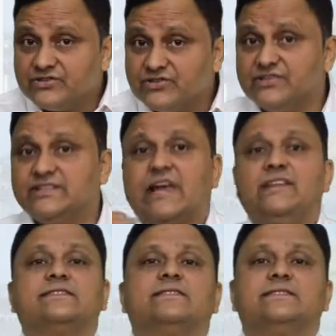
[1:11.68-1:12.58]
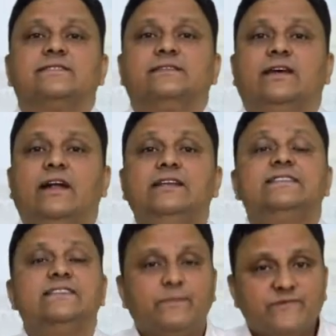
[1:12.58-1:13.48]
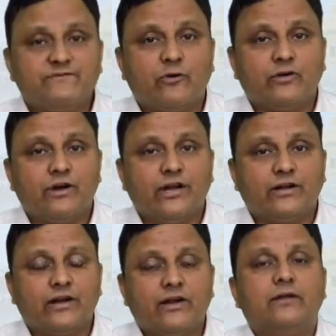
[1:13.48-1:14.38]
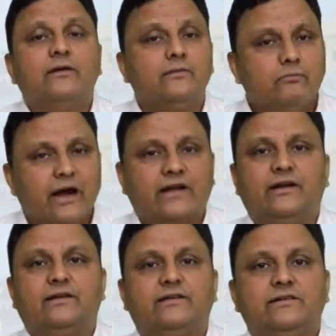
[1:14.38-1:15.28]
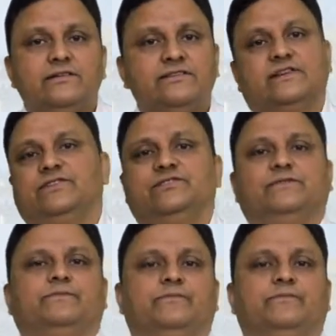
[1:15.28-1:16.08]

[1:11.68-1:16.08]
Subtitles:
designs, and steps for conducting market research.